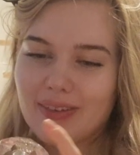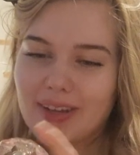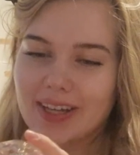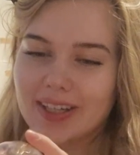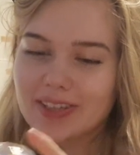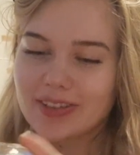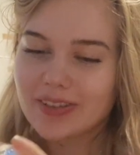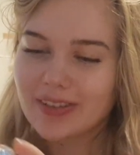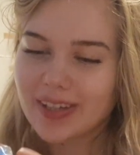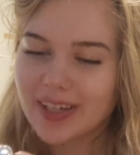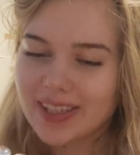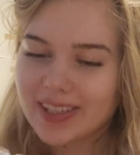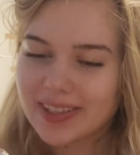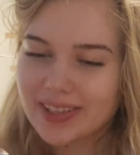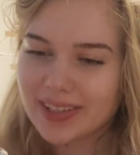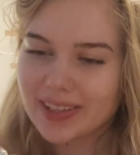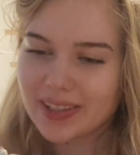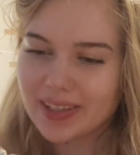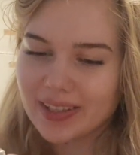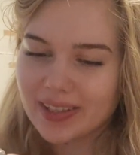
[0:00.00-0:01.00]

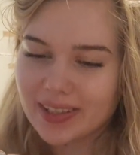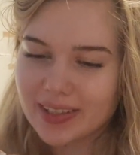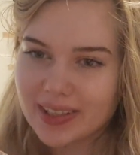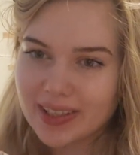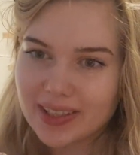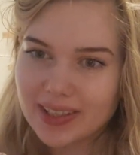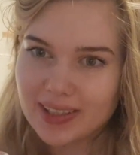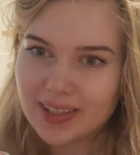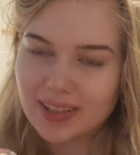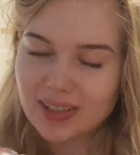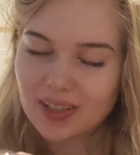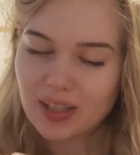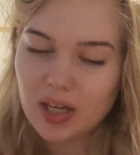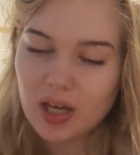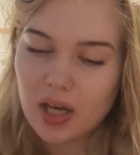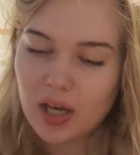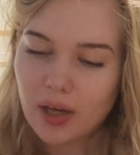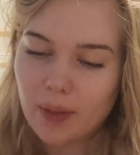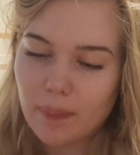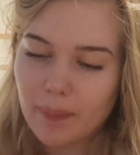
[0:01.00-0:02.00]
Victoria's Secret
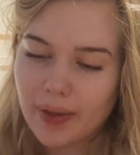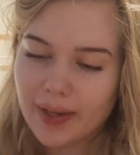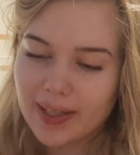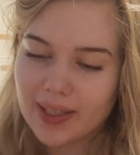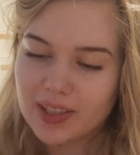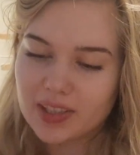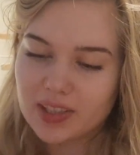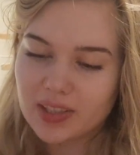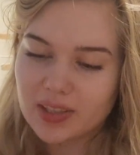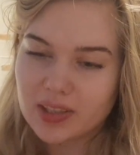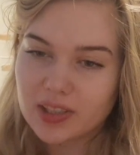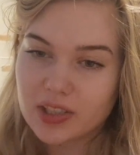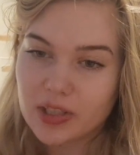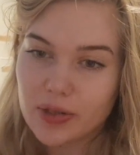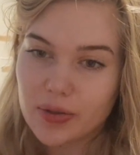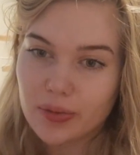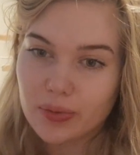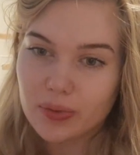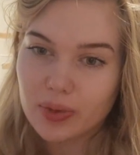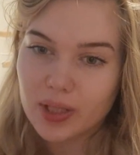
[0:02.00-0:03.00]
Angels
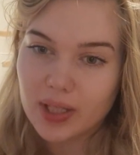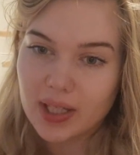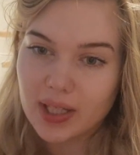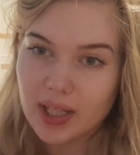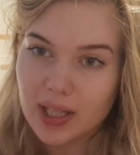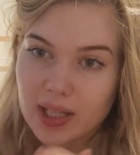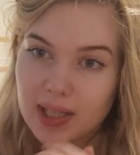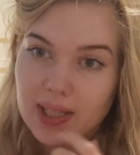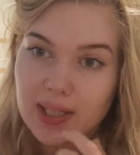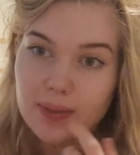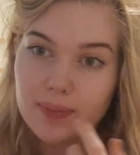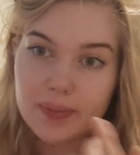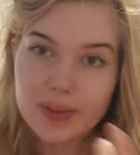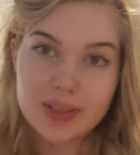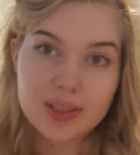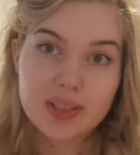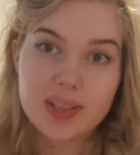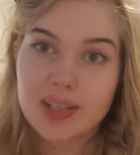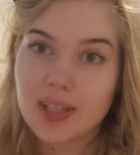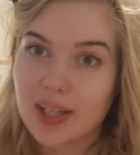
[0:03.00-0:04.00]
Only
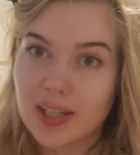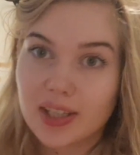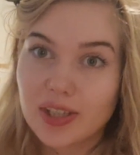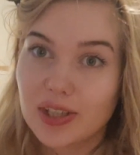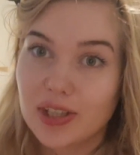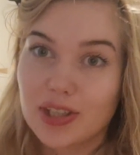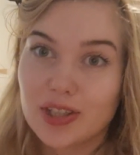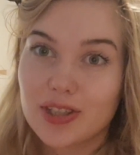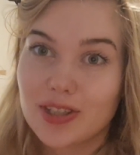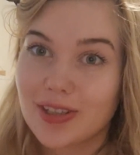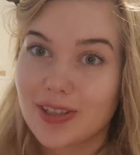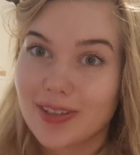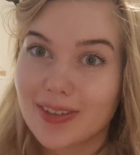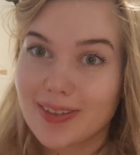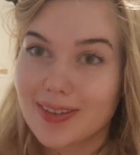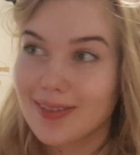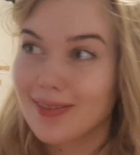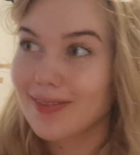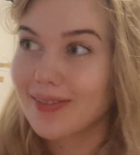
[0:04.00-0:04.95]
limited edition.